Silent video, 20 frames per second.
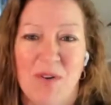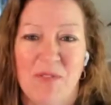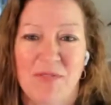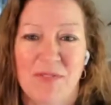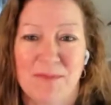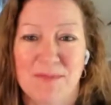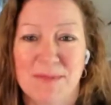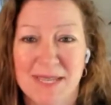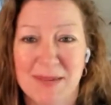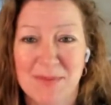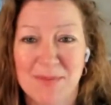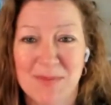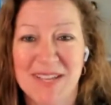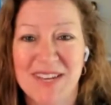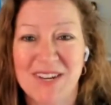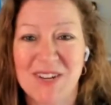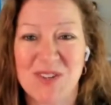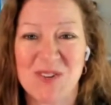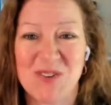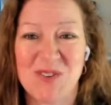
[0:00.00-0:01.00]
from
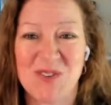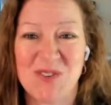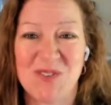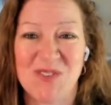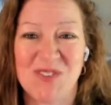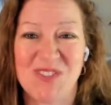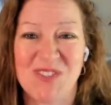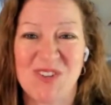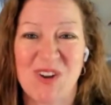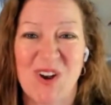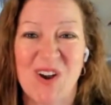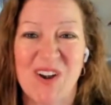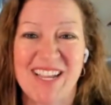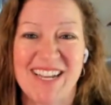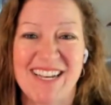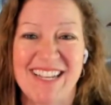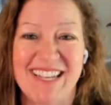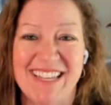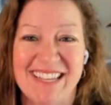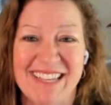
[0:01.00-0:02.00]
someone who
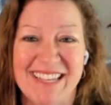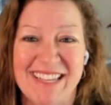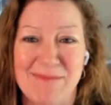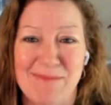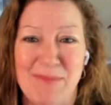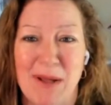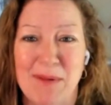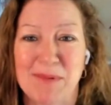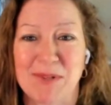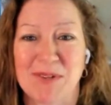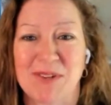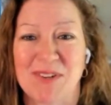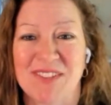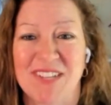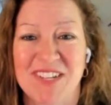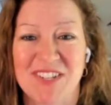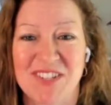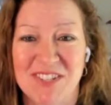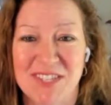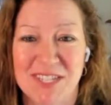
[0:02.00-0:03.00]
started in public
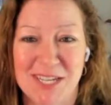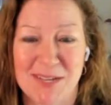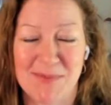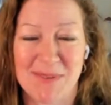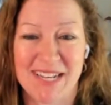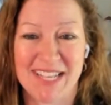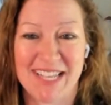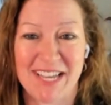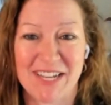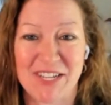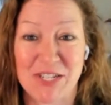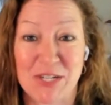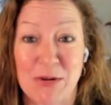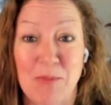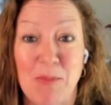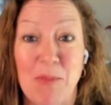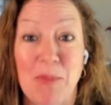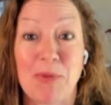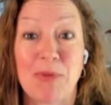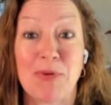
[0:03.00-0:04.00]
relations
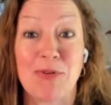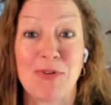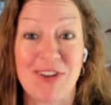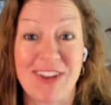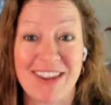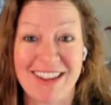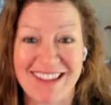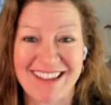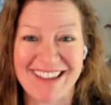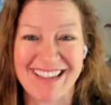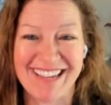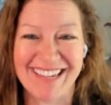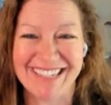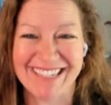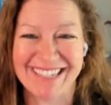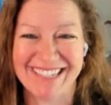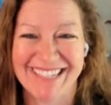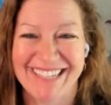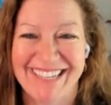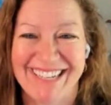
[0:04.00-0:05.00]
communication
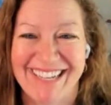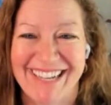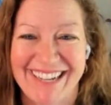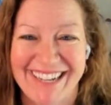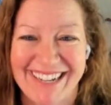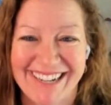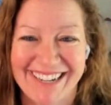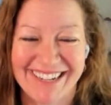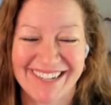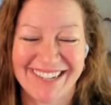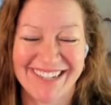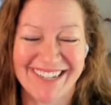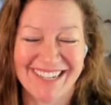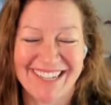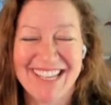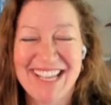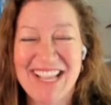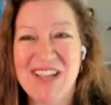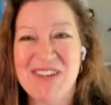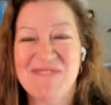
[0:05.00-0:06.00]
uh,
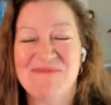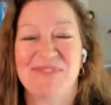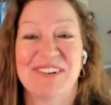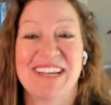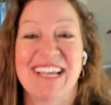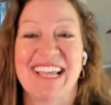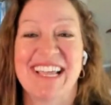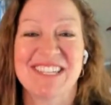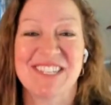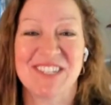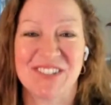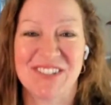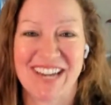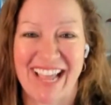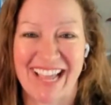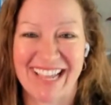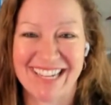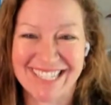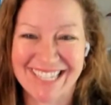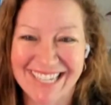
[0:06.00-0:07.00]

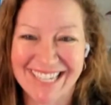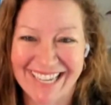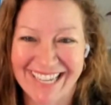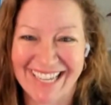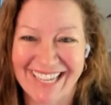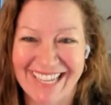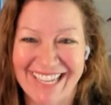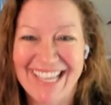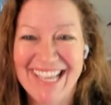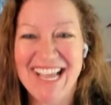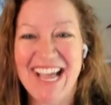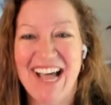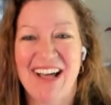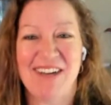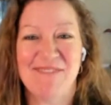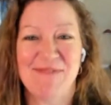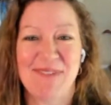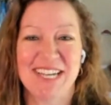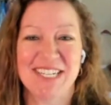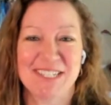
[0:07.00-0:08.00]
pre-internet,
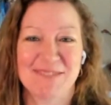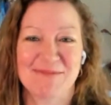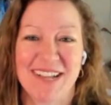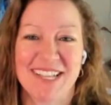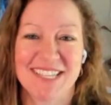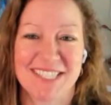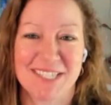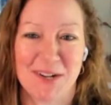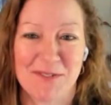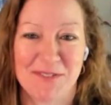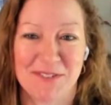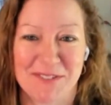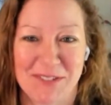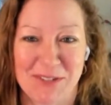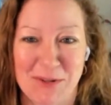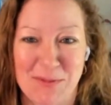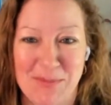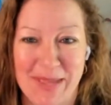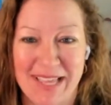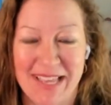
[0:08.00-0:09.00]
I'm aging myself a
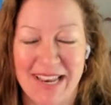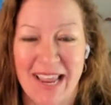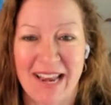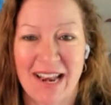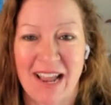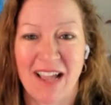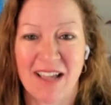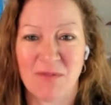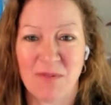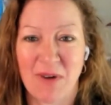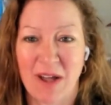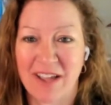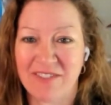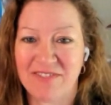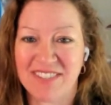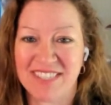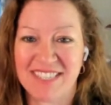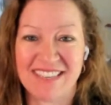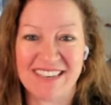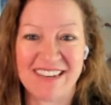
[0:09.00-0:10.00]
little bit, and
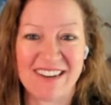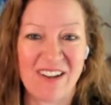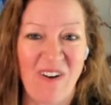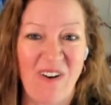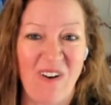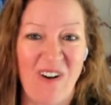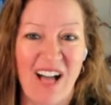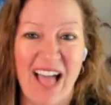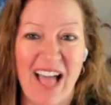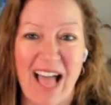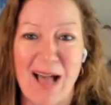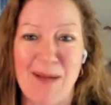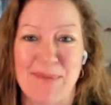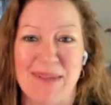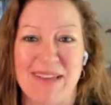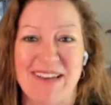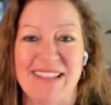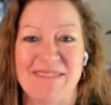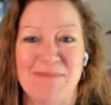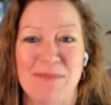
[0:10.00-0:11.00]
I've seen it all
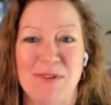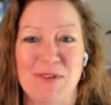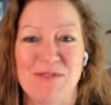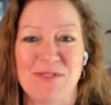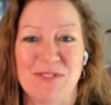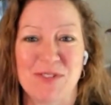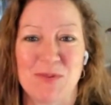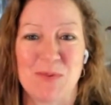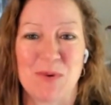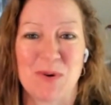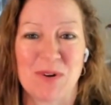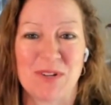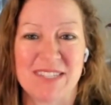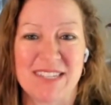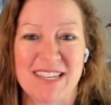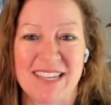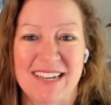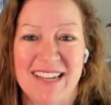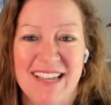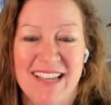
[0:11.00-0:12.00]
happen and move towards
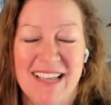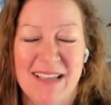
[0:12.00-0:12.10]
it.